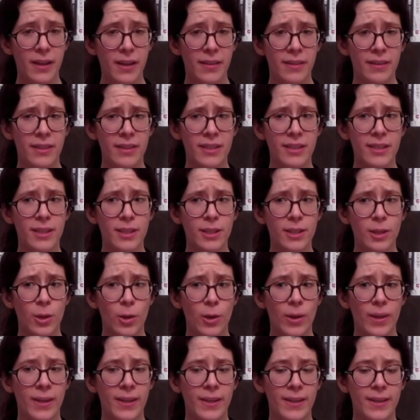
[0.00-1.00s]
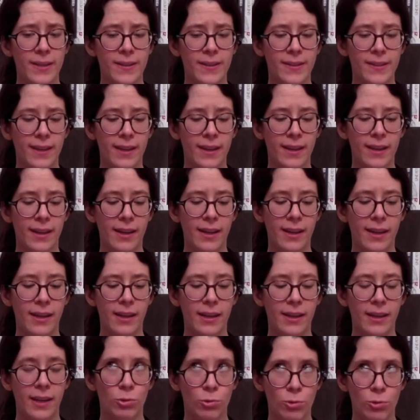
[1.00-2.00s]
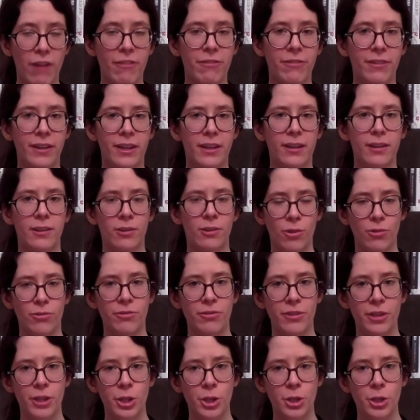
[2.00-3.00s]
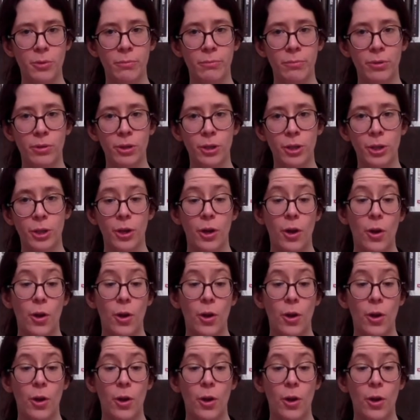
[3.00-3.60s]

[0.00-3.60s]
This is a graphic non-fiction book